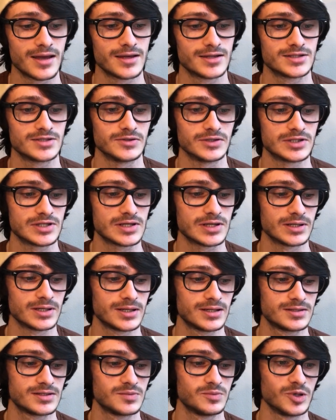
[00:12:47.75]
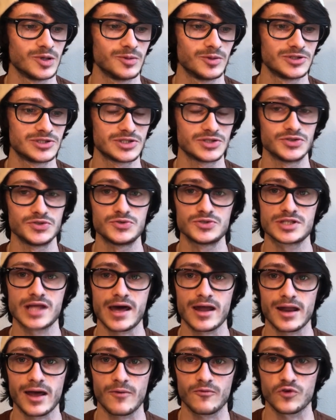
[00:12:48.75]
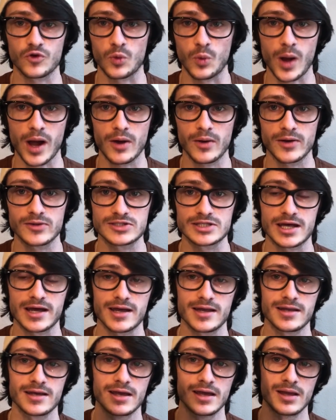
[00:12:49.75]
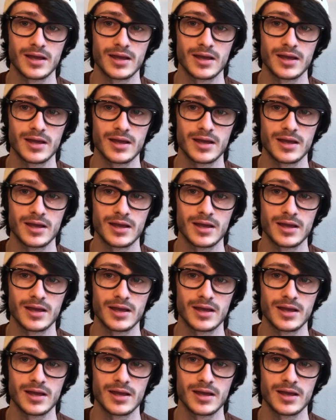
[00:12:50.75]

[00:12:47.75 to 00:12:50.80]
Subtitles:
So it's good to be able to use that for a while outside,